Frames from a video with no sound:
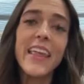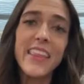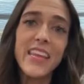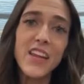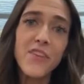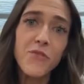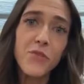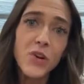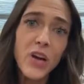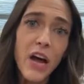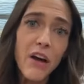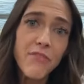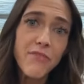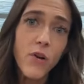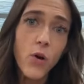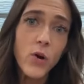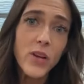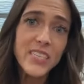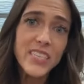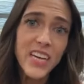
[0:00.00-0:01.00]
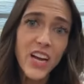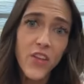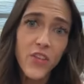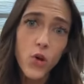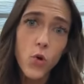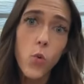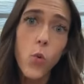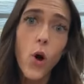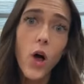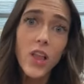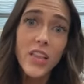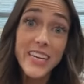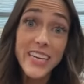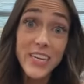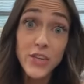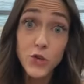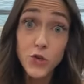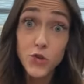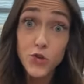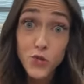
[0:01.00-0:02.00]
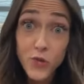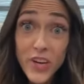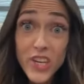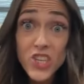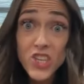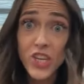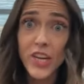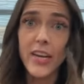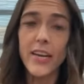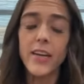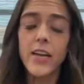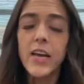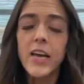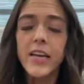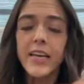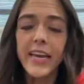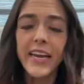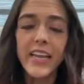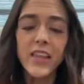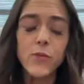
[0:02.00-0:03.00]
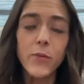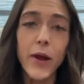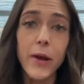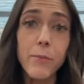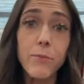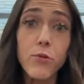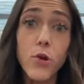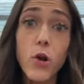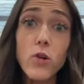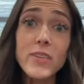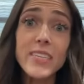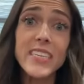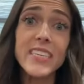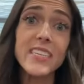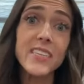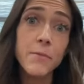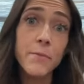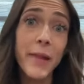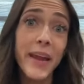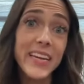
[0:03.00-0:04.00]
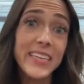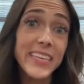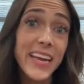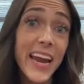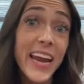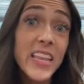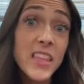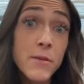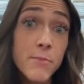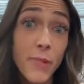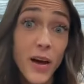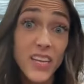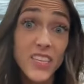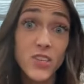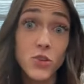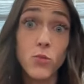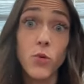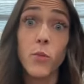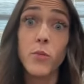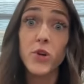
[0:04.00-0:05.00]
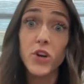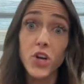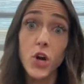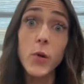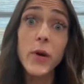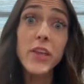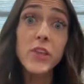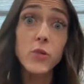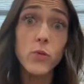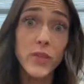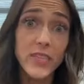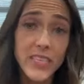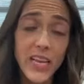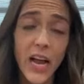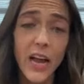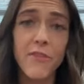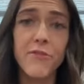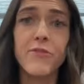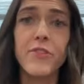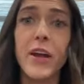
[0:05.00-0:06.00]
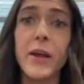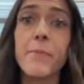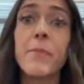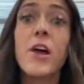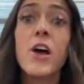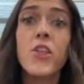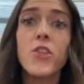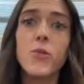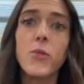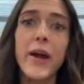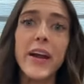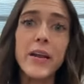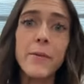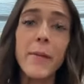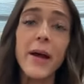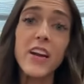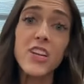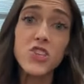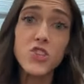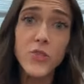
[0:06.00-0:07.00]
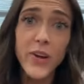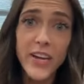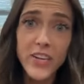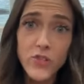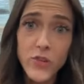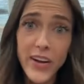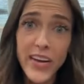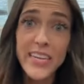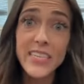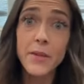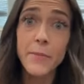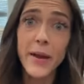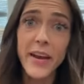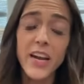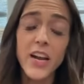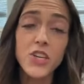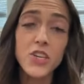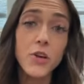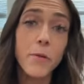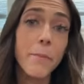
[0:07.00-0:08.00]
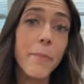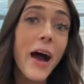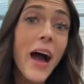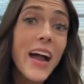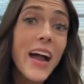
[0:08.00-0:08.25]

And then if we're not focusing on the quality nutrition, getting the right protein to maintain the muscle when we're going through this time frame, the right amount of strength training demand on your